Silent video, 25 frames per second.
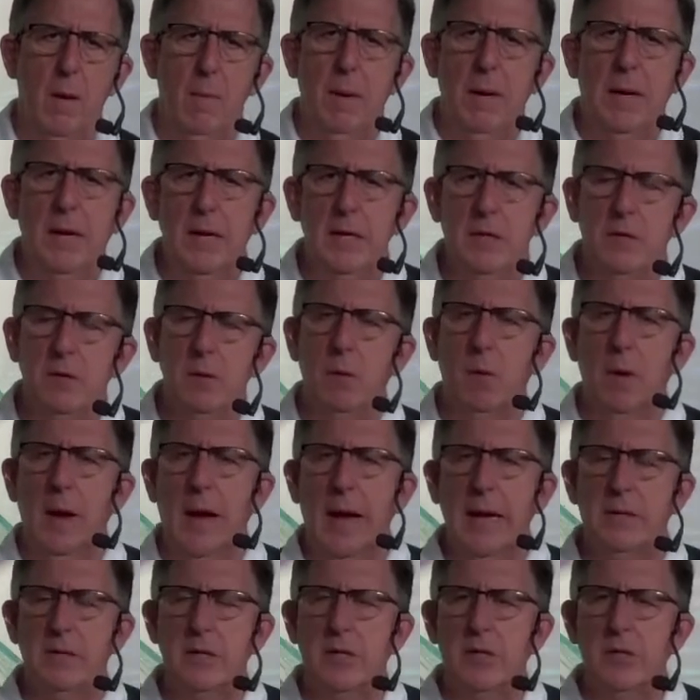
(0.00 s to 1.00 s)
Because
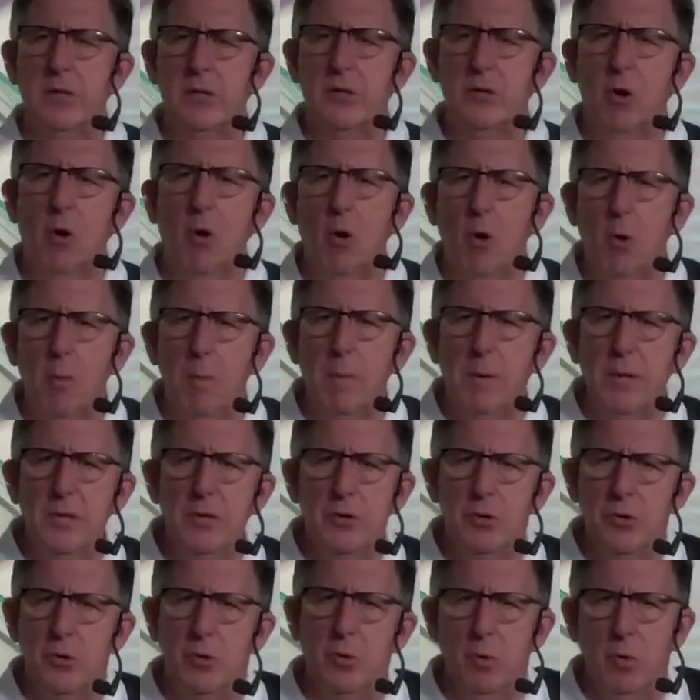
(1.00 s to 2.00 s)
as a soul
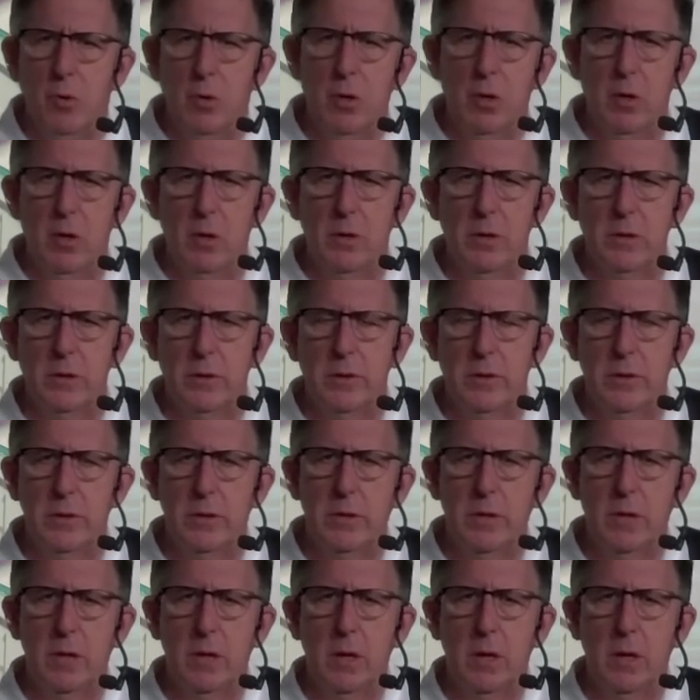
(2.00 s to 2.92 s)
matures,